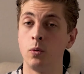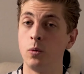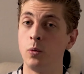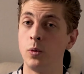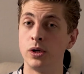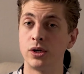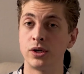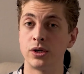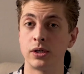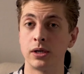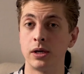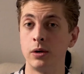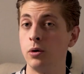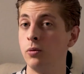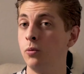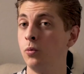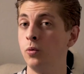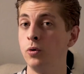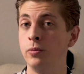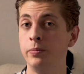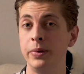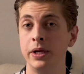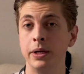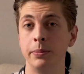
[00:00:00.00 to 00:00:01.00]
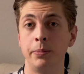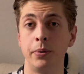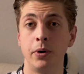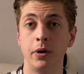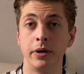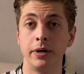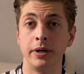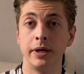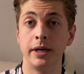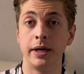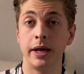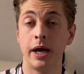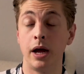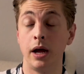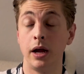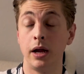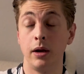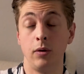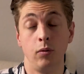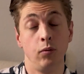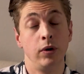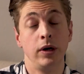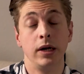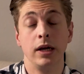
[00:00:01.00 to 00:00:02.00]
which would be the part that
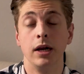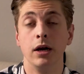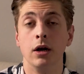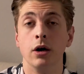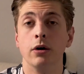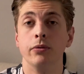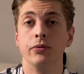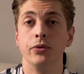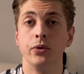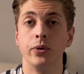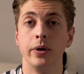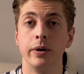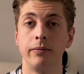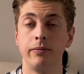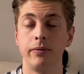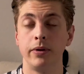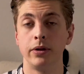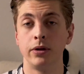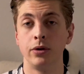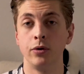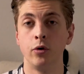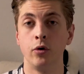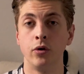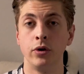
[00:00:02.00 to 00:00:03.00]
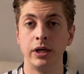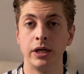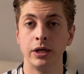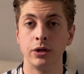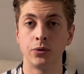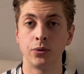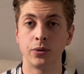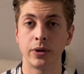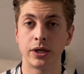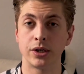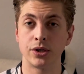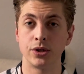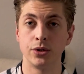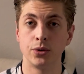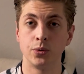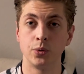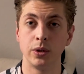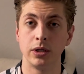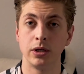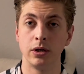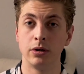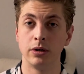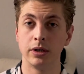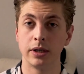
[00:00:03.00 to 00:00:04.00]
I really love, to have all the interactions
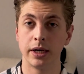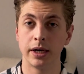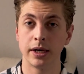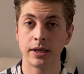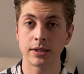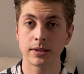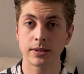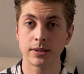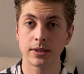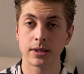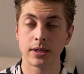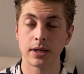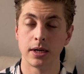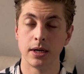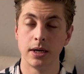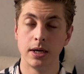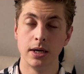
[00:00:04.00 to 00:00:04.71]
with the other guests.